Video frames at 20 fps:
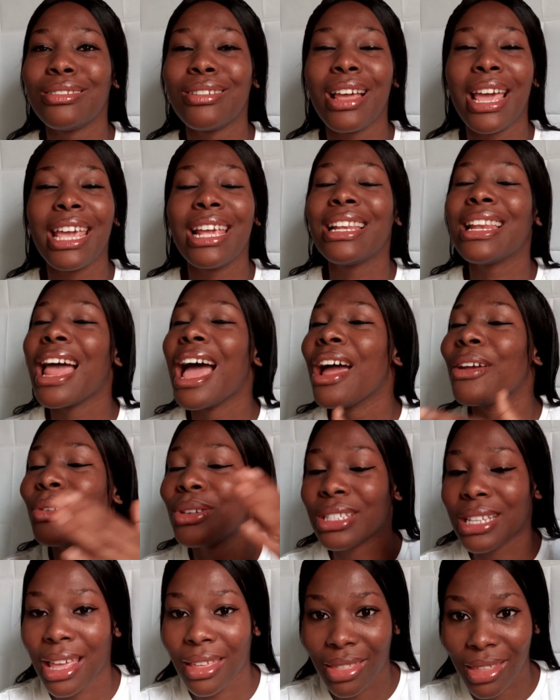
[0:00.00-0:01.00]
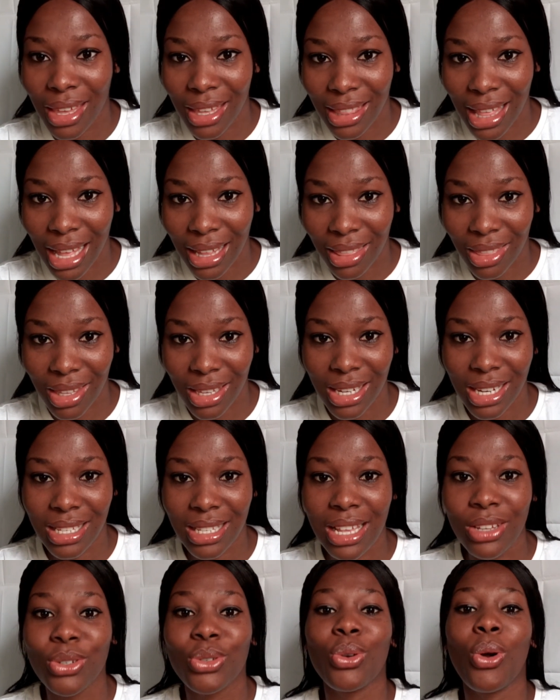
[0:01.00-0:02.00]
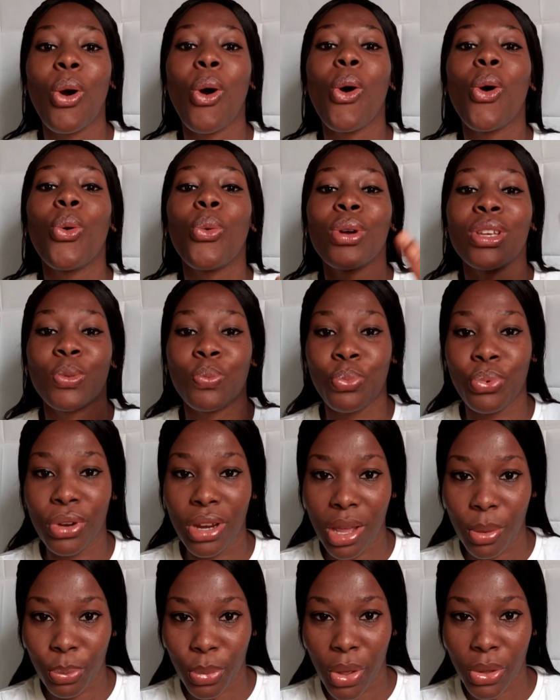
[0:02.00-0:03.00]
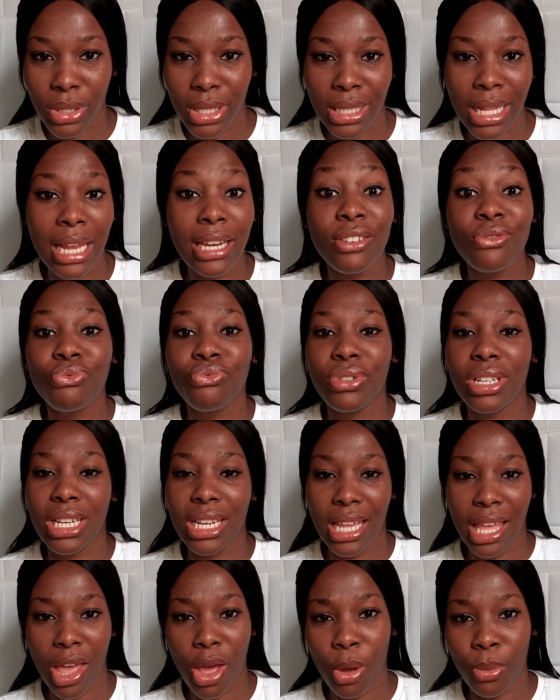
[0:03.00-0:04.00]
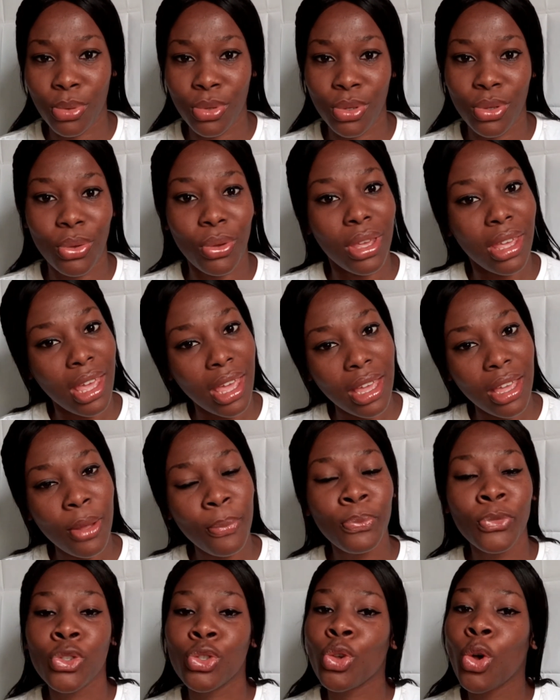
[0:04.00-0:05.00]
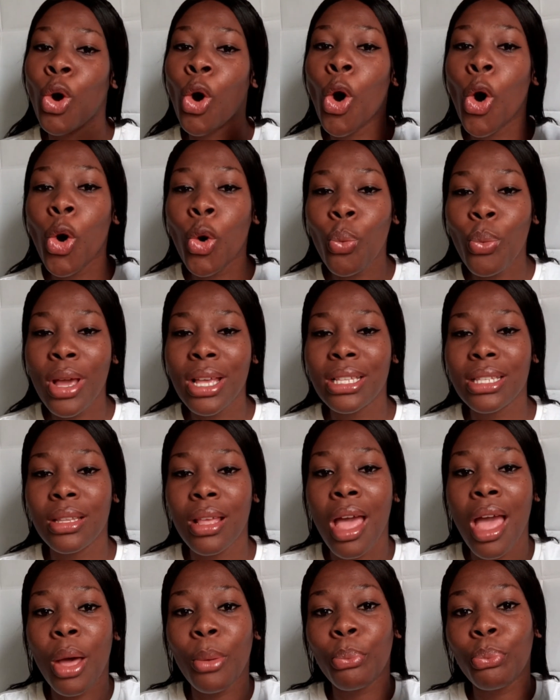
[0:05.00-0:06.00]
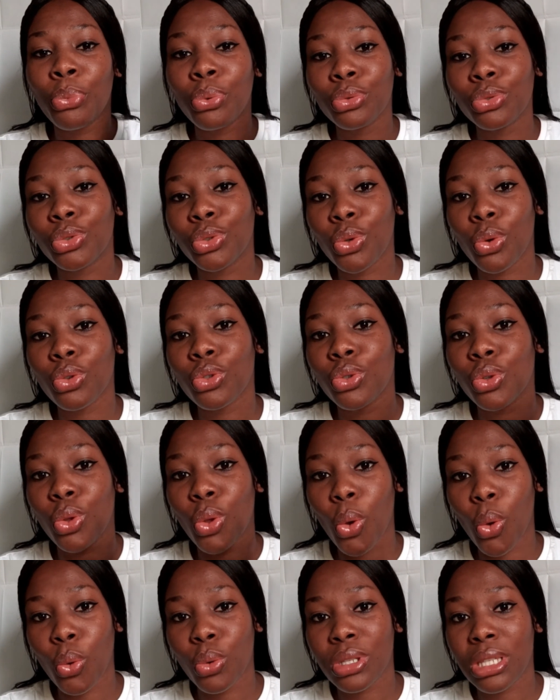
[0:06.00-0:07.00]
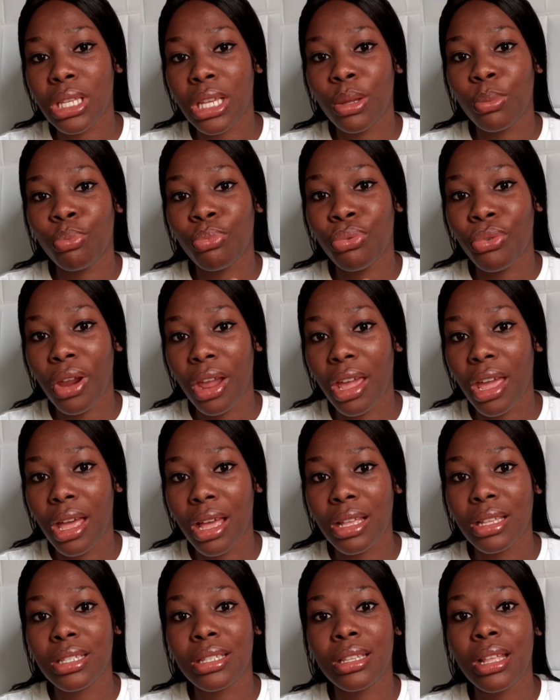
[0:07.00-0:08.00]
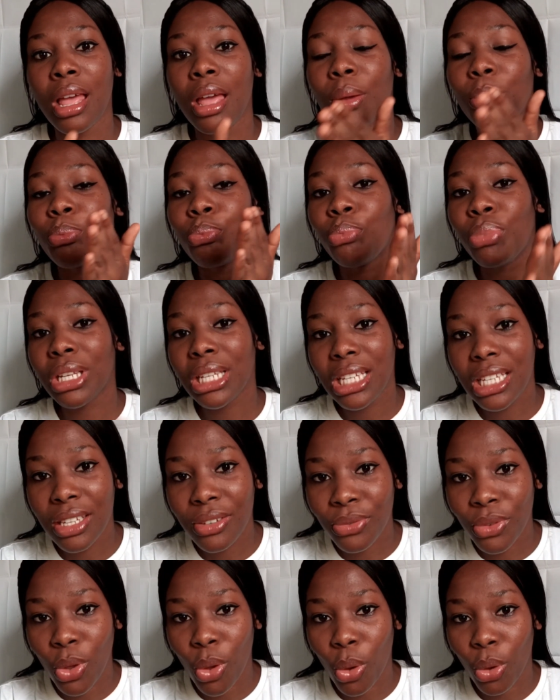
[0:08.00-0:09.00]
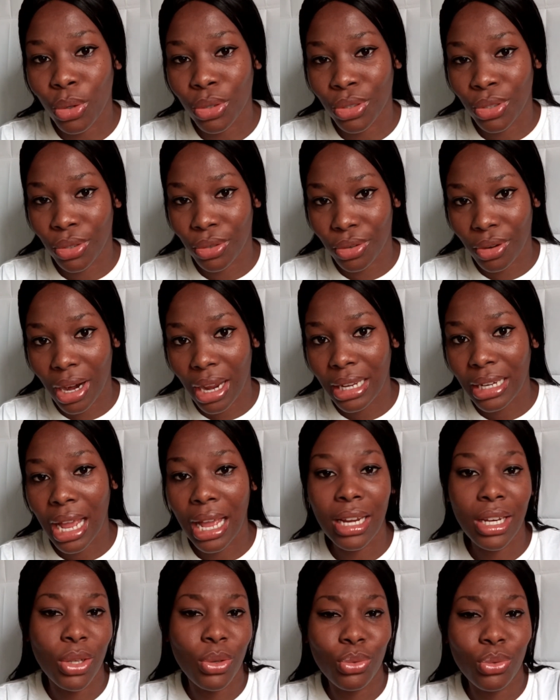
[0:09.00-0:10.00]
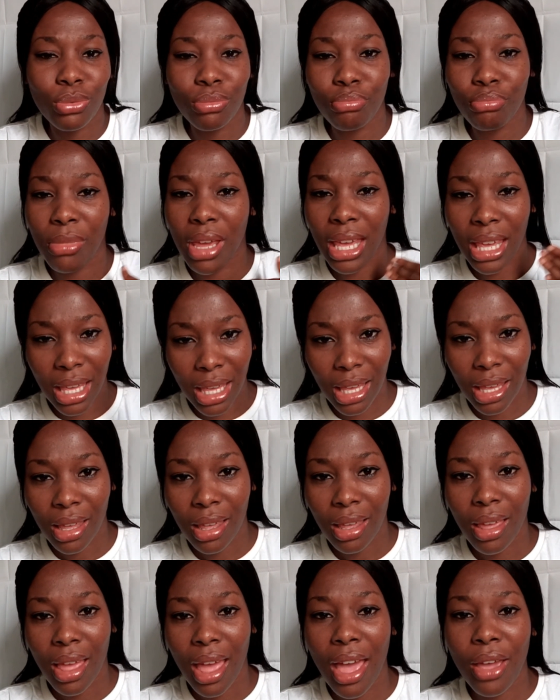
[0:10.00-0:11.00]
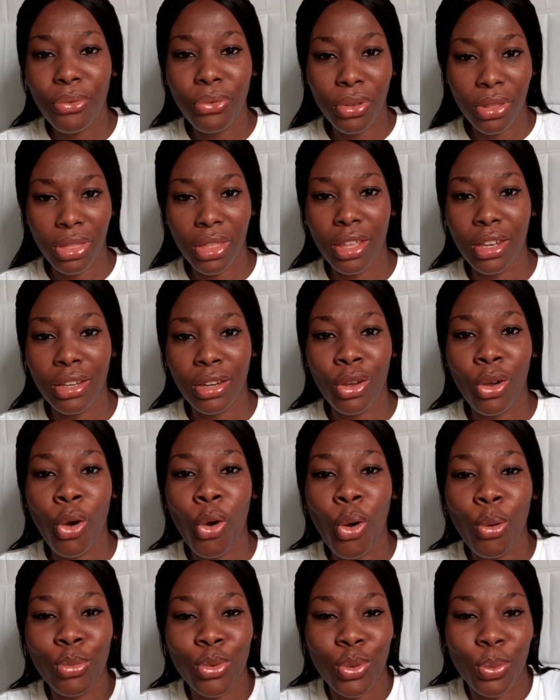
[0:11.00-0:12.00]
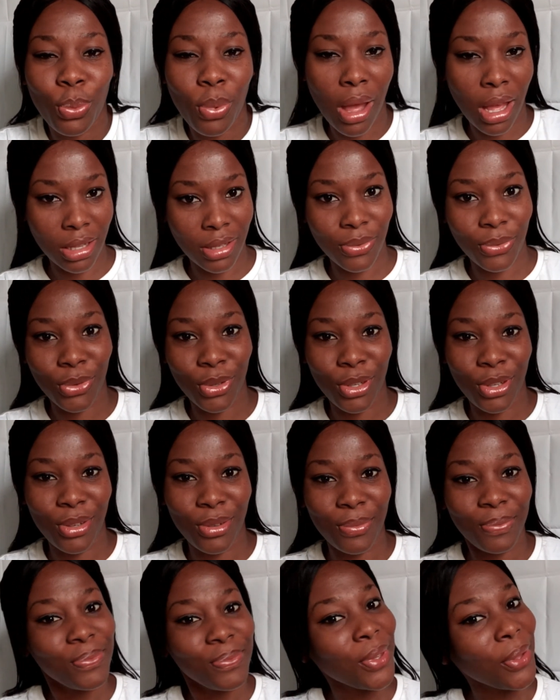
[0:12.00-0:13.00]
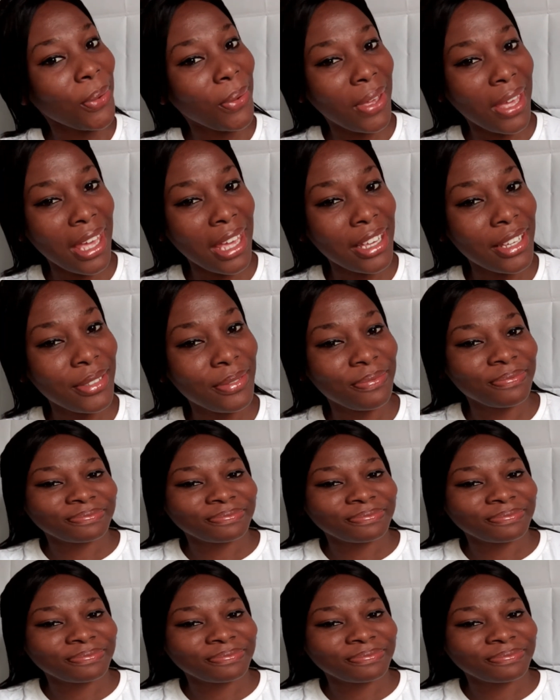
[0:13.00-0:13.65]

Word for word: hilarious I think that thing is, I should always pray about it, and it really helps, okay? So always put those goals in prayers. Believe God, all right? And he will make everything come to pass for you, okay?